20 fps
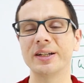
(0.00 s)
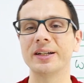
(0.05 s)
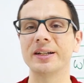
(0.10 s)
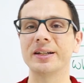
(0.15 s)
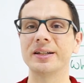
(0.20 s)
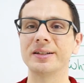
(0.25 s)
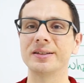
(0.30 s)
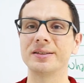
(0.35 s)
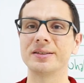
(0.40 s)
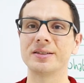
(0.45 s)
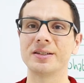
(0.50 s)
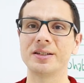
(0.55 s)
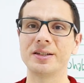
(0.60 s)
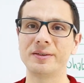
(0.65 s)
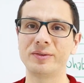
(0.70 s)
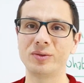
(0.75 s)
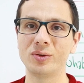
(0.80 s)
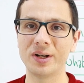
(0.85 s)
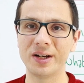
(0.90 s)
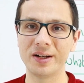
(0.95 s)
And
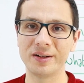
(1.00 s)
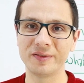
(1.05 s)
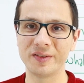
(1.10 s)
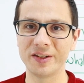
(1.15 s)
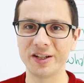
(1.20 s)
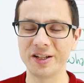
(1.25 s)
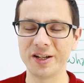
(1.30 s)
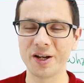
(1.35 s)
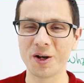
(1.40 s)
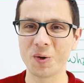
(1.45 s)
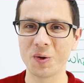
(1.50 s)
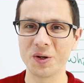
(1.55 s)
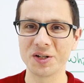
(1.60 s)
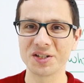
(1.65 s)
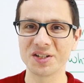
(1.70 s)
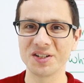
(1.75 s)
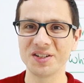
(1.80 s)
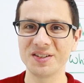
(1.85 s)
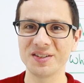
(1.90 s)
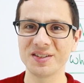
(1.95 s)
if you have any
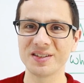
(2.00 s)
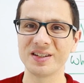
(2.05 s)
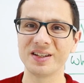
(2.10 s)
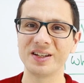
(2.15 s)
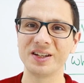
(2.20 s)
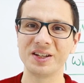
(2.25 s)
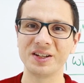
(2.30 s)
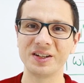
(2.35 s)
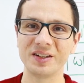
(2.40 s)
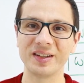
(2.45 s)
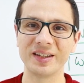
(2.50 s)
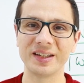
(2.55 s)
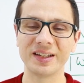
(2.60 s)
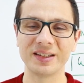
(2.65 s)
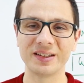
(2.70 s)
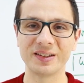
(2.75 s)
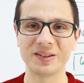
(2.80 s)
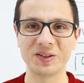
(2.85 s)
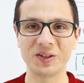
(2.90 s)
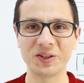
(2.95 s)
questions,
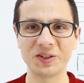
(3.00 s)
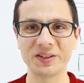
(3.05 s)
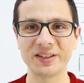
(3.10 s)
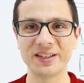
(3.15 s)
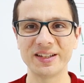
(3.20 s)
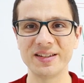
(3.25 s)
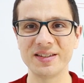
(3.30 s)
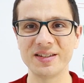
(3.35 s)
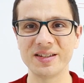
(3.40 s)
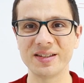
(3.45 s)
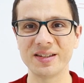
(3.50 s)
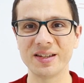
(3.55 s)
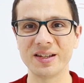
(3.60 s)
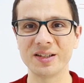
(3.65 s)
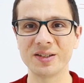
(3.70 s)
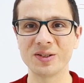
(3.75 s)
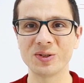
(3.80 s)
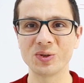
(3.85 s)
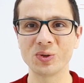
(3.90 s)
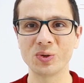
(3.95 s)
again, don't
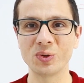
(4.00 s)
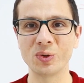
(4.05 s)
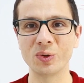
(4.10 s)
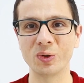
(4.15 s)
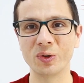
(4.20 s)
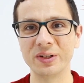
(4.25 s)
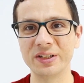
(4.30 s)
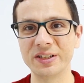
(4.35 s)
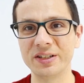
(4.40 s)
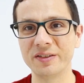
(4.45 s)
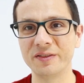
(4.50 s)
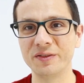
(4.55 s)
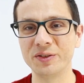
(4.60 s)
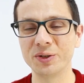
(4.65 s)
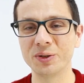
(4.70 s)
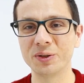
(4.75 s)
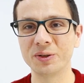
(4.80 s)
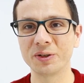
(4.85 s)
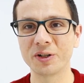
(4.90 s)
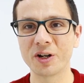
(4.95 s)
hesitate to leave
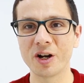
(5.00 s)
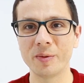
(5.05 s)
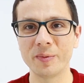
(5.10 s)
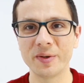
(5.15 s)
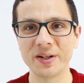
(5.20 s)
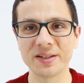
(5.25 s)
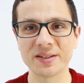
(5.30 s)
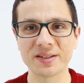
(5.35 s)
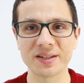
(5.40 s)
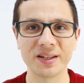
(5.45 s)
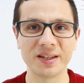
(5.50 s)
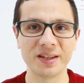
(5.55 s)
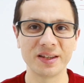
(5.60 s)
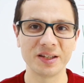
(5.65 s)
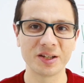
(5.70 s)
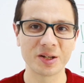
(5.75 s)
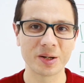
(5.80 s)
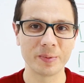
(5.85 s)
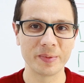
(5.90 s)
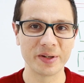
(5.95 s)
your comments in
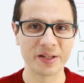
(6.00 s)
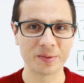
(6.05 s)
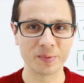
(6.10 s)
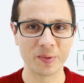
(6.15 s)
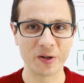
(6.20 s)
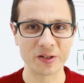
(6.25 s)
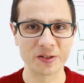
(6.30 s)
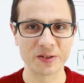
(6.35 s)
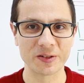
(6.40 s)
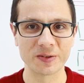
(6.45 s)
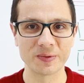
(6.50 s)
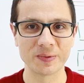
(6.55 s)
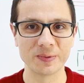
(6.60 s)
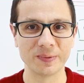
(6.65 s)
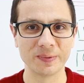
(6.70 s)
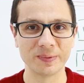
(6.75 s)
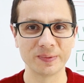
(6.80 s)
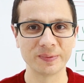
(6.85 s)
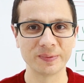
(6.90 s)
the comment box.